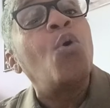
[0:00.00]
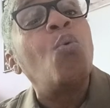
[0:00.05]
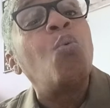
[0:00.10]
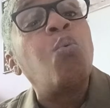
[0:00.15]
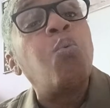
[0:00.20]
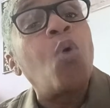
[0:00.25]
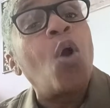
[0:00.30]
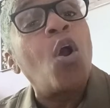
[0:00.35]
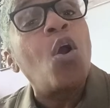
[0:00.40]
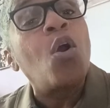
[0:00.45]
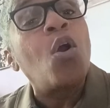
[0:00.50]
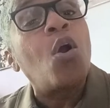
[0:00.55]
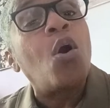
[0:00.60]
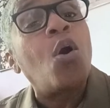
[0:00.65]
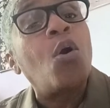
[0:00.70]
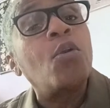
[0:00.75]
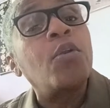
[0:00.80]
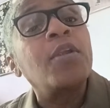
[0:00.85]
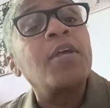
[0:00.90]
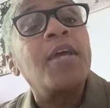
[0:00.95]

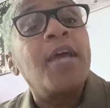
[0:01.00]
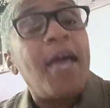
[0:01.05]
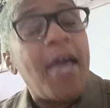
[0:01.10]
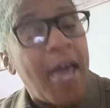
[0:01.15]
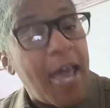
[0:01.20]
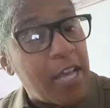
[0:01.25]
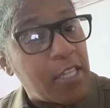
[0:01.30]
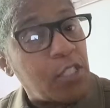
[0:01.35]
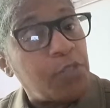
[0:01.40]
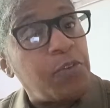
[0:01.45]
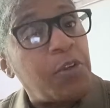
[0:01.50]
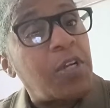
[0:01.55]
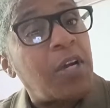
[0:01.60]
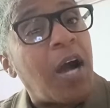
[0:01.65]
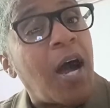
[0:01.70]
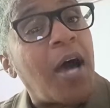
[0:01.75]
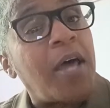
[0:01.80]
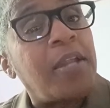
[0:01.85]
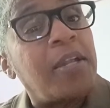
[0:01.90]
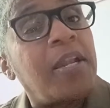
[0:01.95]
world has
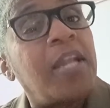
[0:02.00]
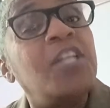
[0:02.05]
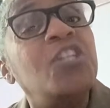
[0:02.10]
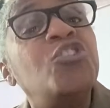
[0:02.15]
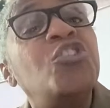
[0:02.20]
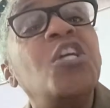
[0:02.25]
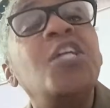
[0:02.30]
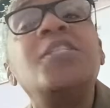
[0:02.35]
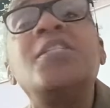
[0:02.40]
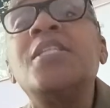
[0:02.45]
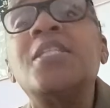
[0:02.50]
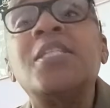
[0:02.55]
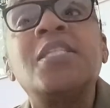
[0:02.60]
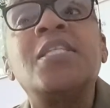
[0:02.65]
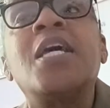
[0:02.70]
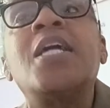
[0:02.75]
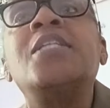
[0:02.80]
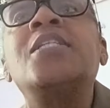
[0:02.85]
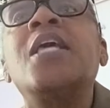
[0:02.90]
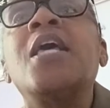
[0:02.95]
forgotten. And Jesus
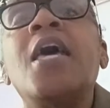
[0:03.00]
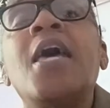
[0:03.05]
says